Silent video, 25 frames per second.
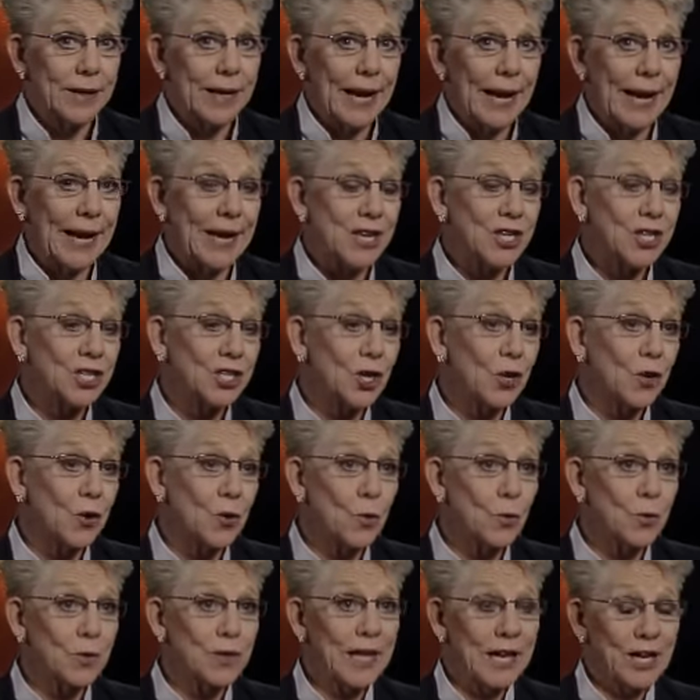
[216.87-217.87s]
And
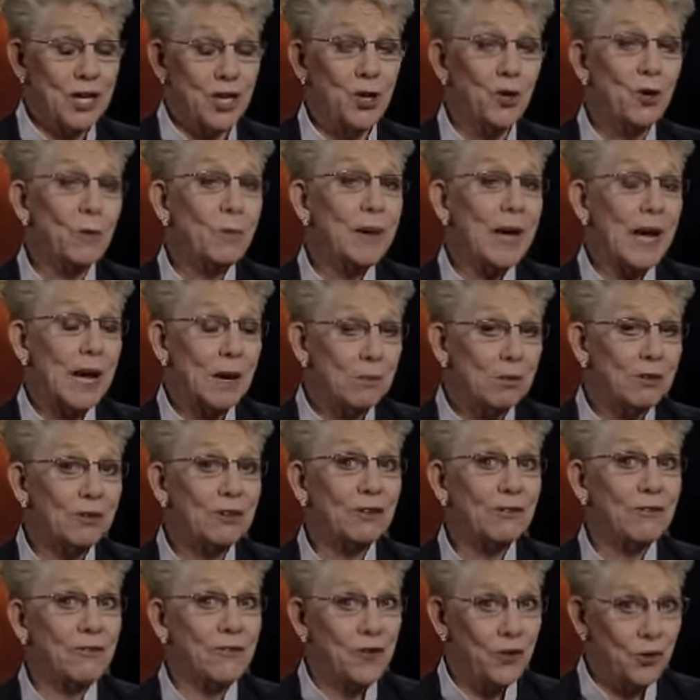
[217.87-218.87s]
so that you'll be able to
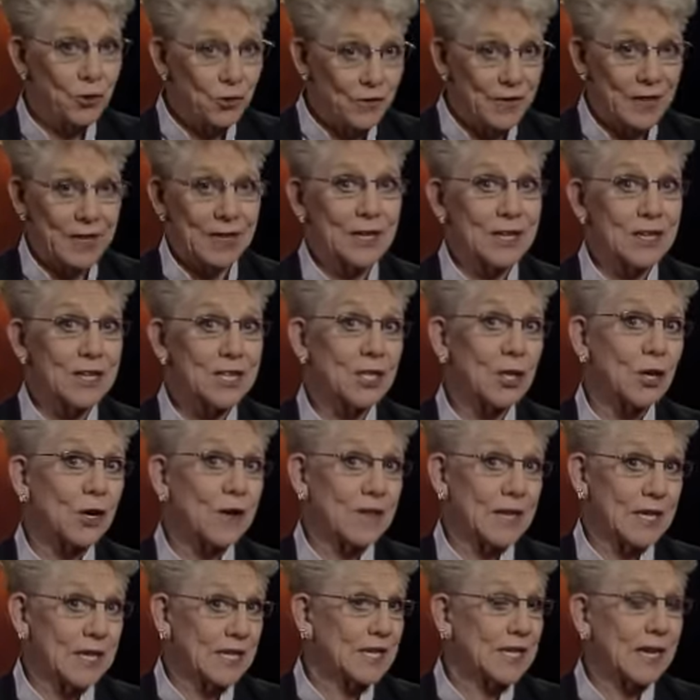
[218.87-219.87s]
view this on
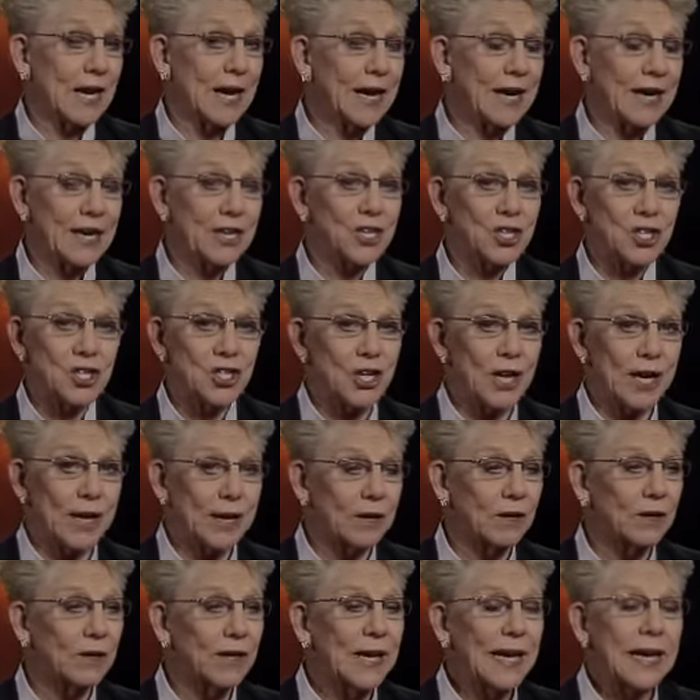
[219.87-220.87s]
the Science
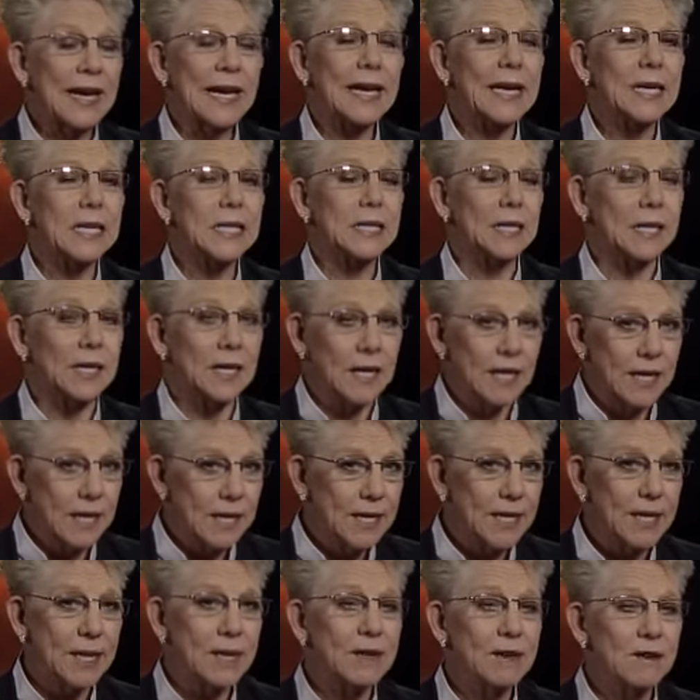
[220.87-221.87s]
Channel is
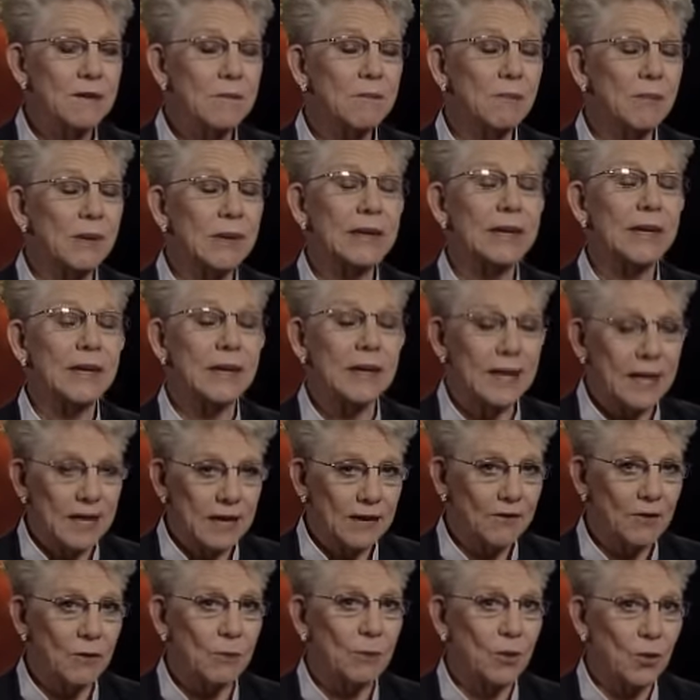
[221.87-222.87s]

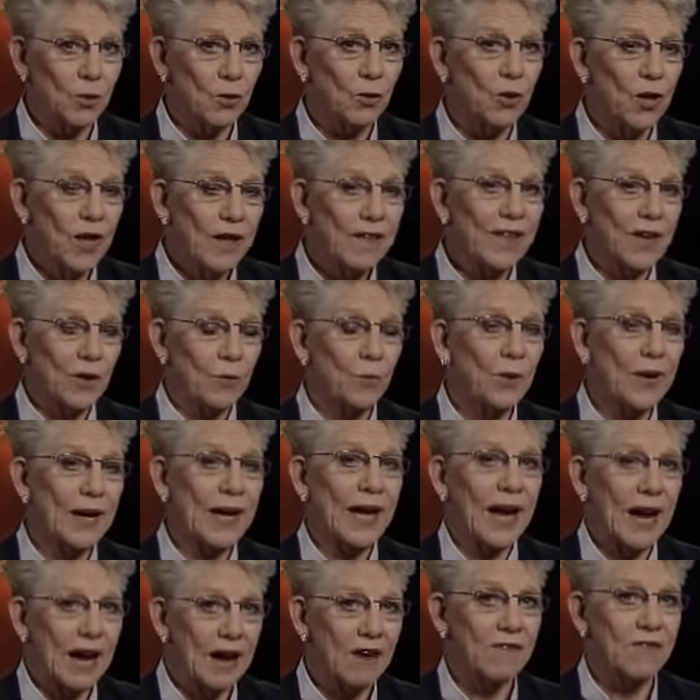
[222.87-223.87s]
unbelievable that we
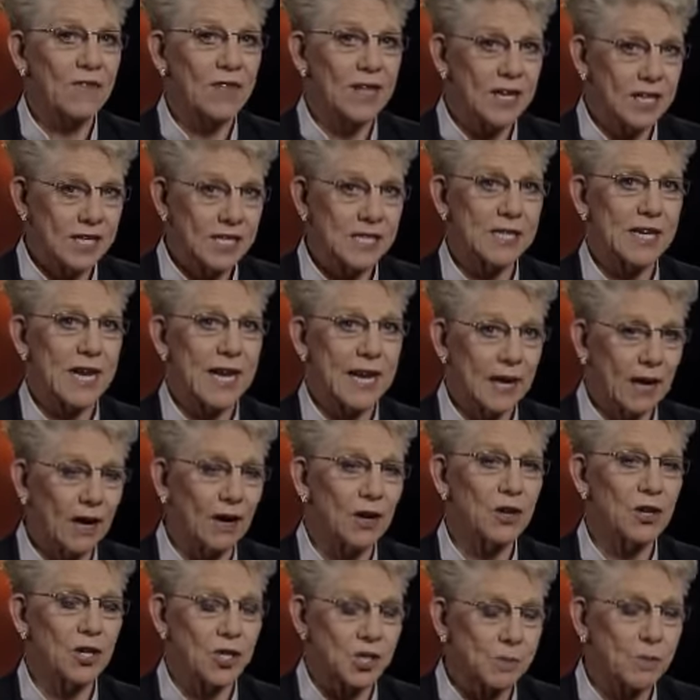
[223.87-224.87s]
have this at our
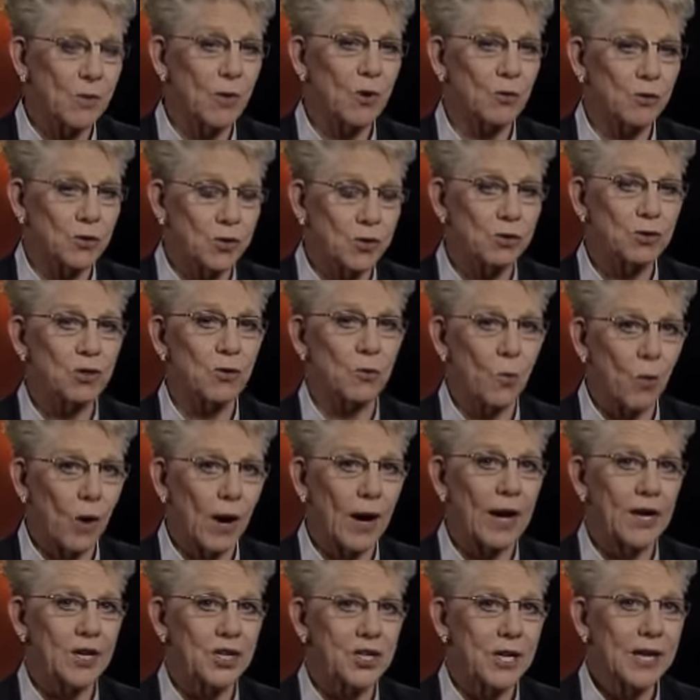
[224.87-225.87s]
disposal to
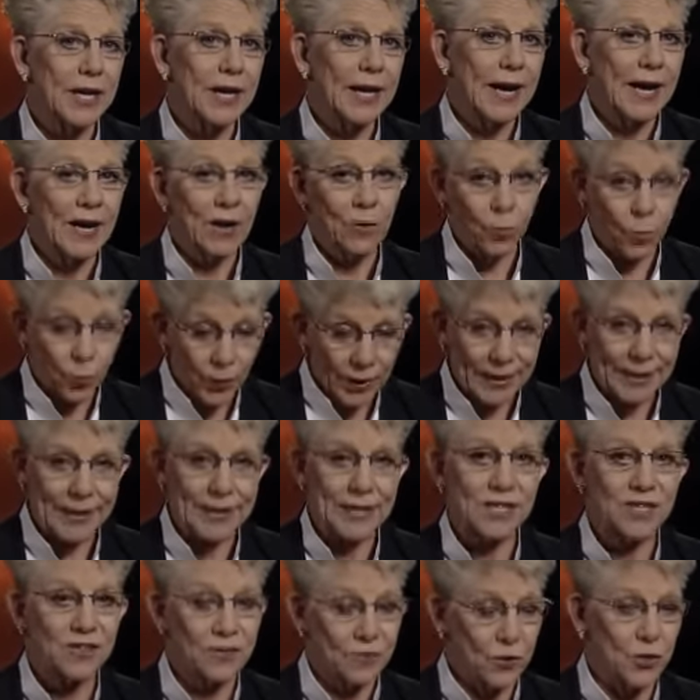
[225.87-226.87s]
watch and
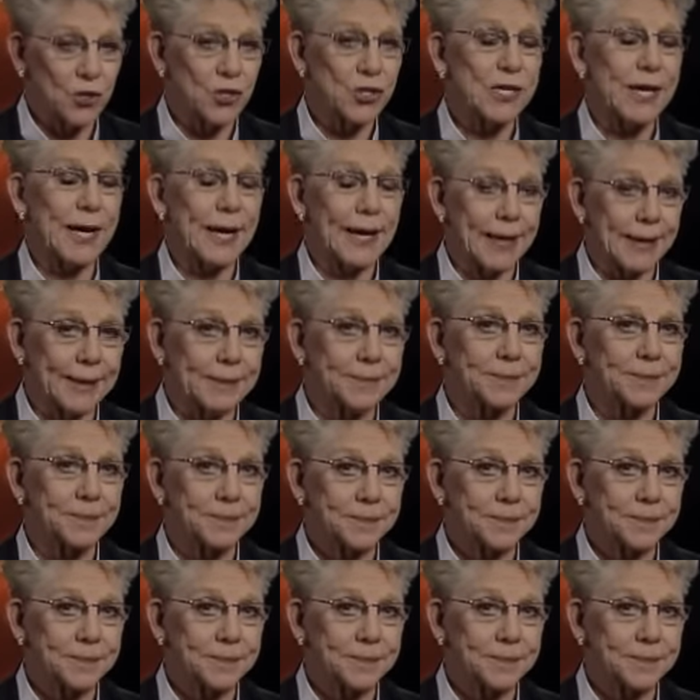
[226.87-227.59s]
witness firsthand.